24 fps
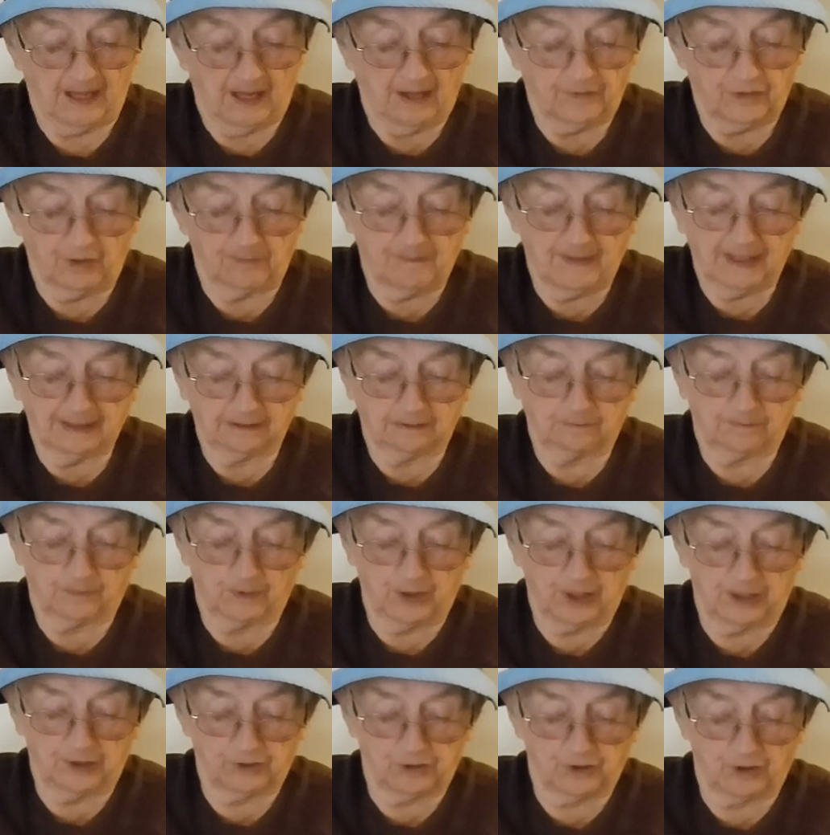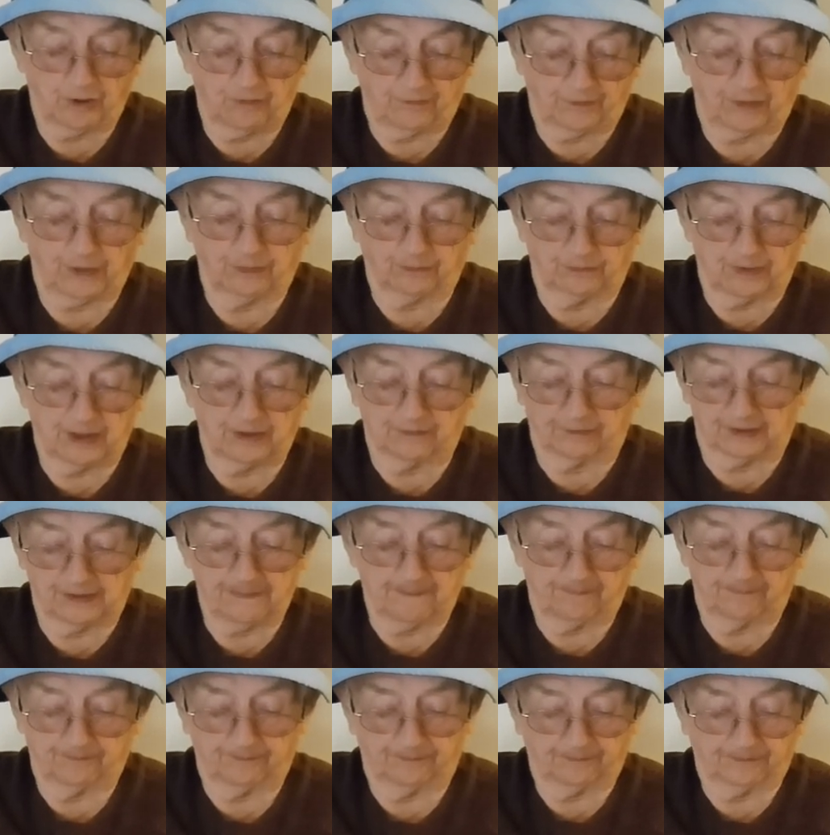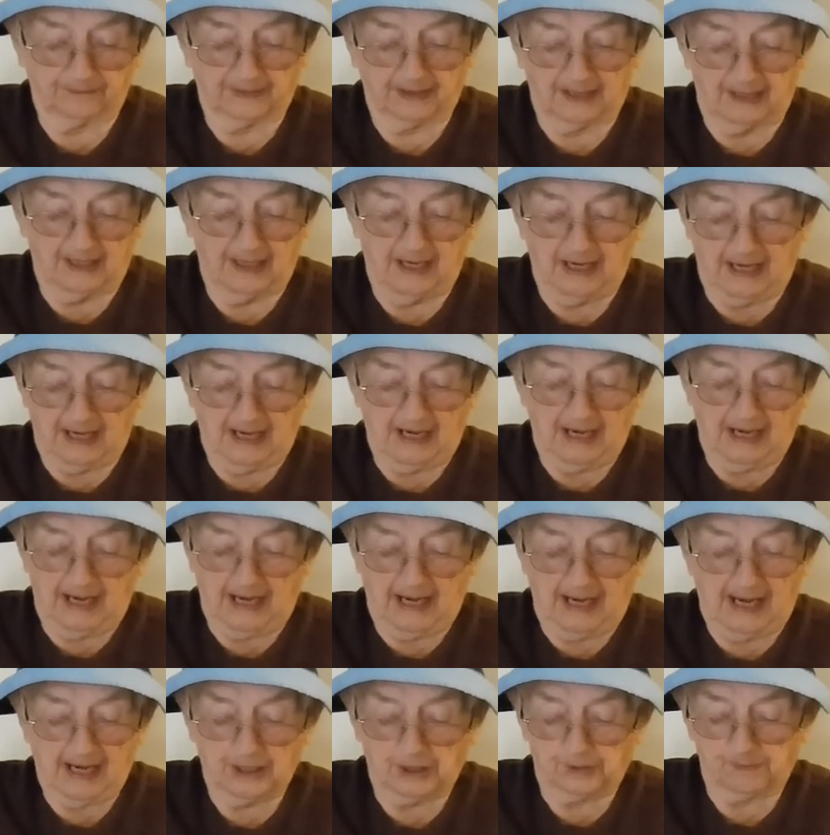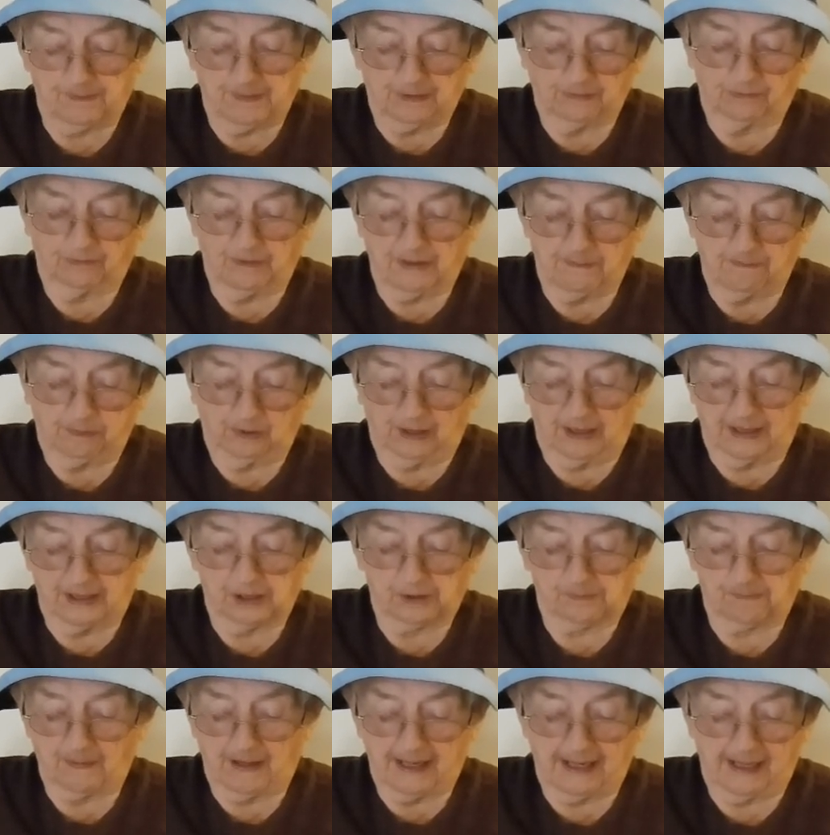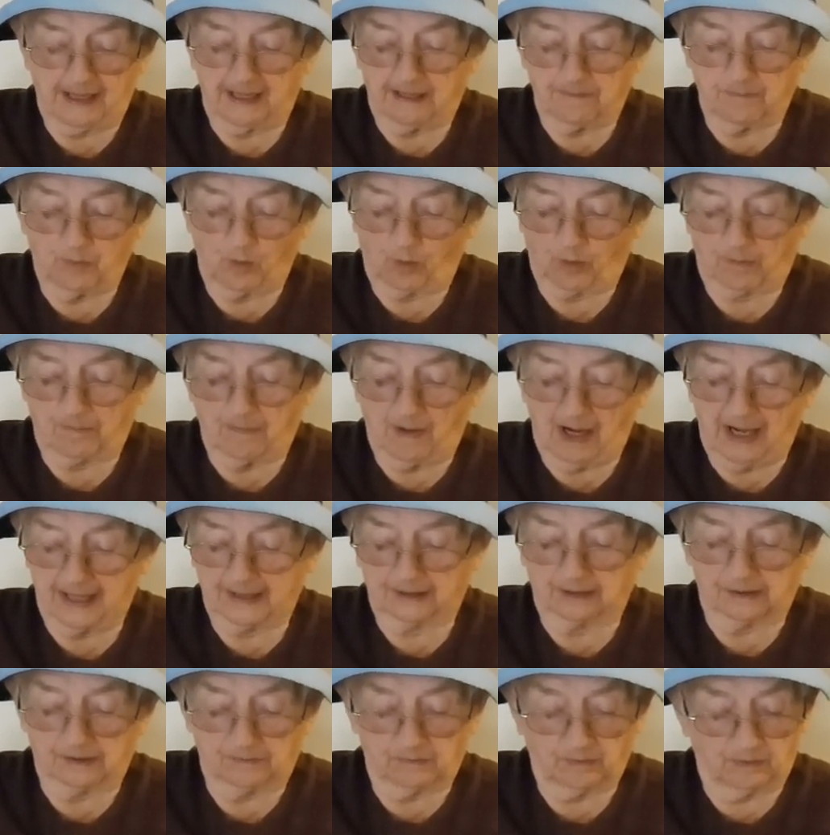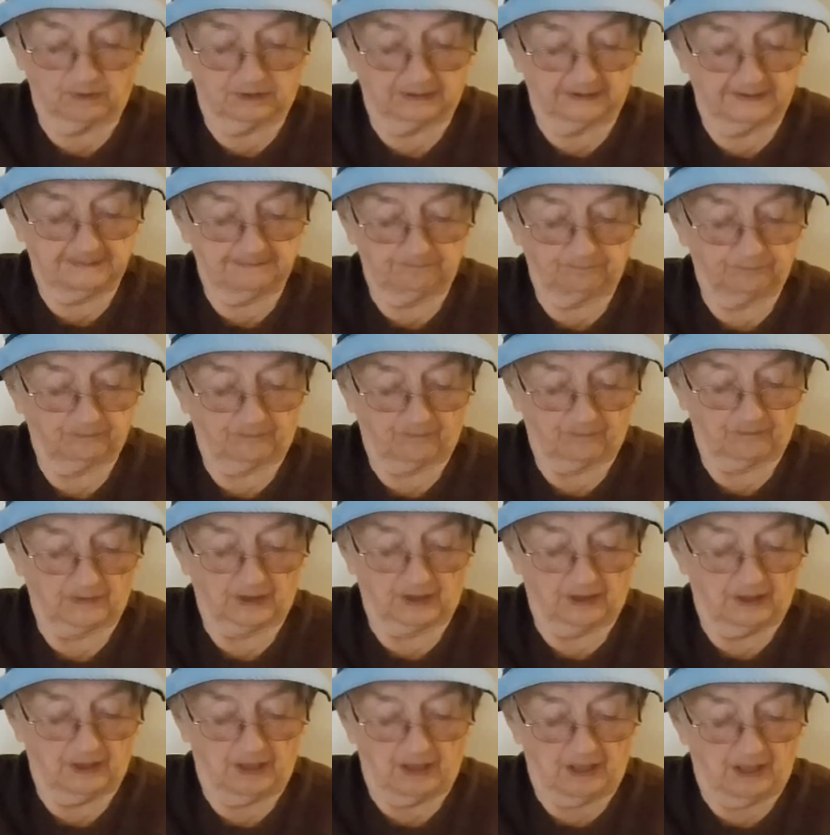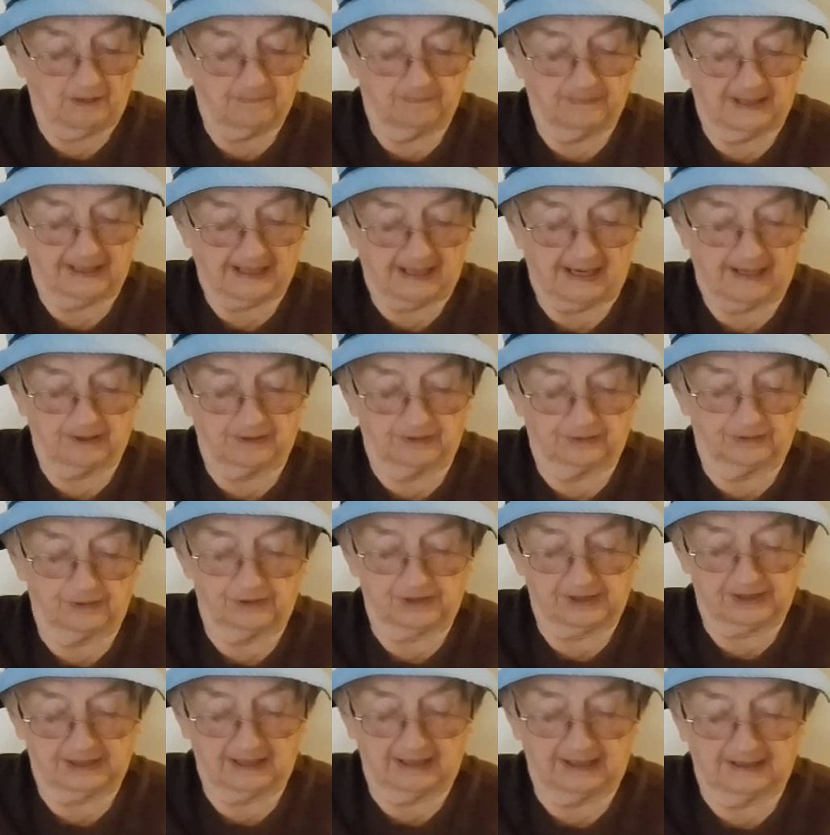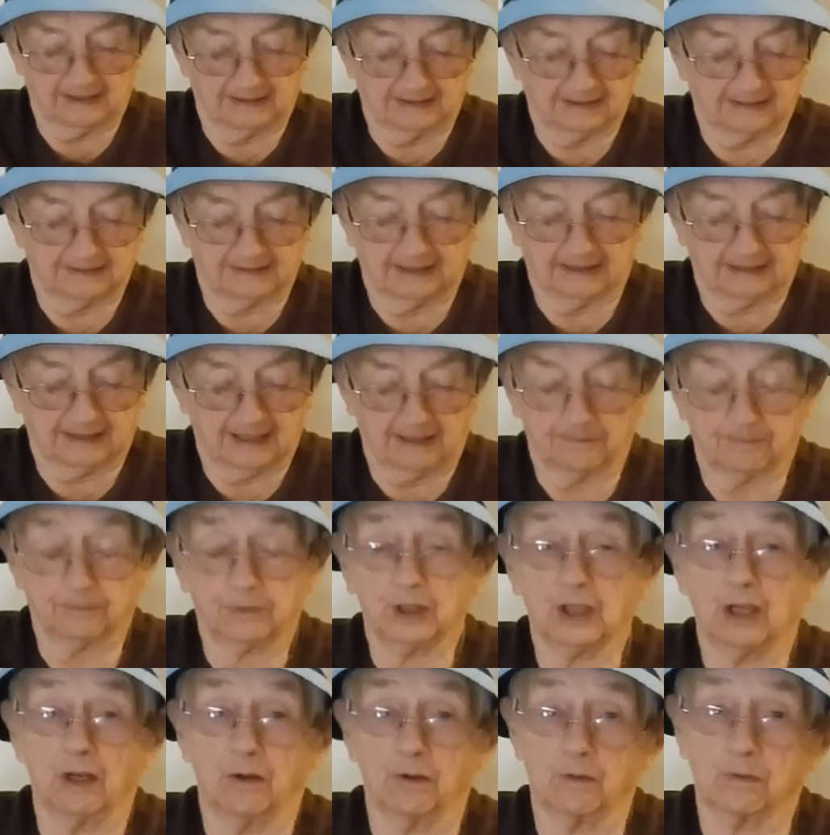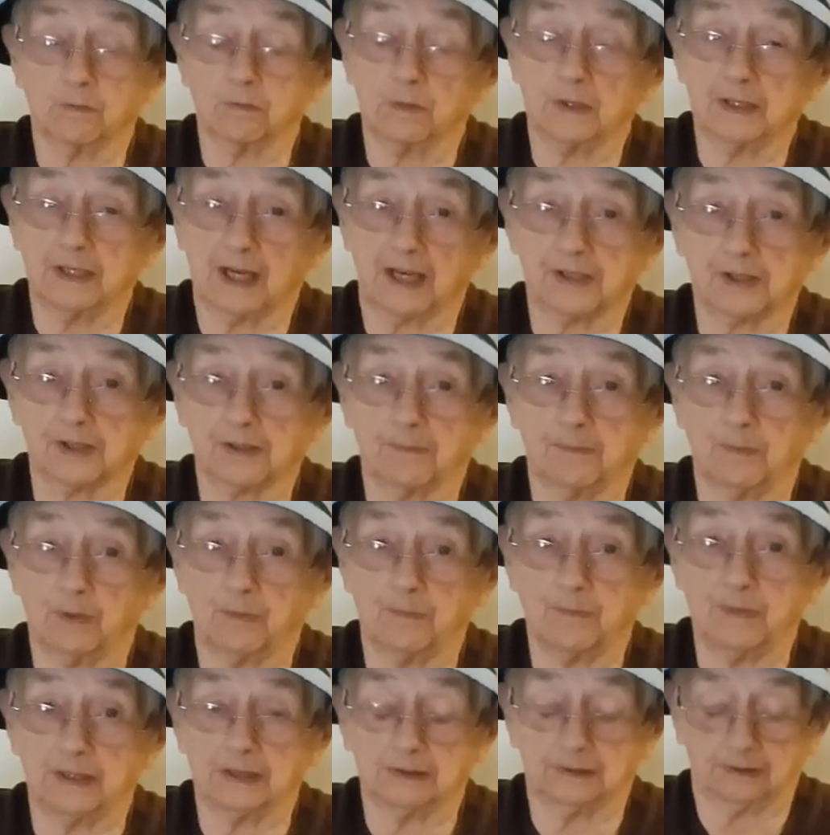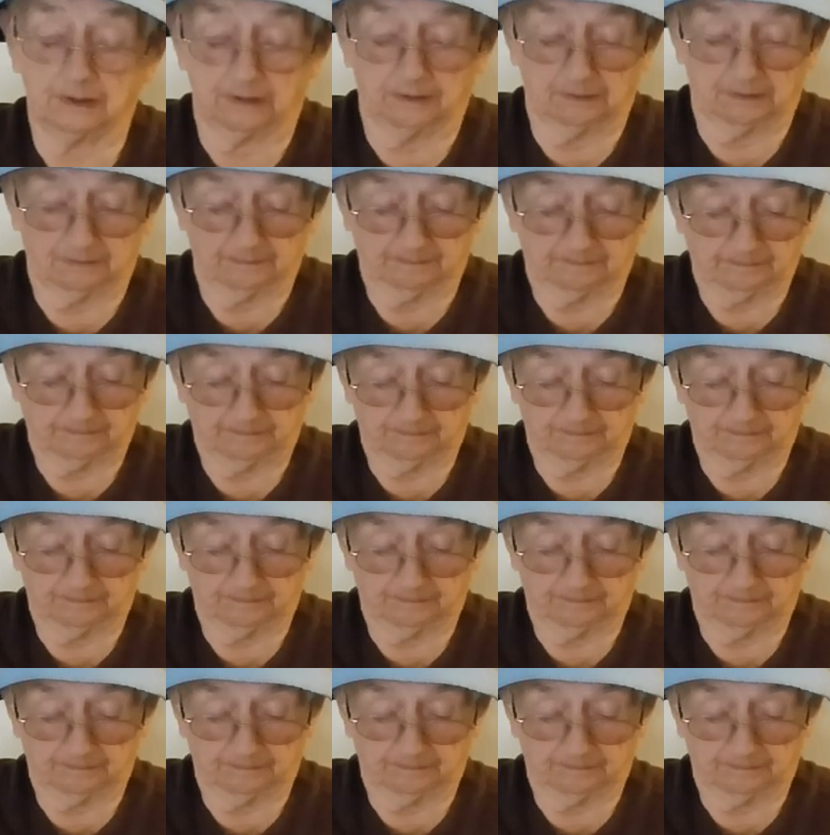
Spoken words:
The metal bridge over the river has been replaced by a more modern one, but I understand that they kept the old one as a memento.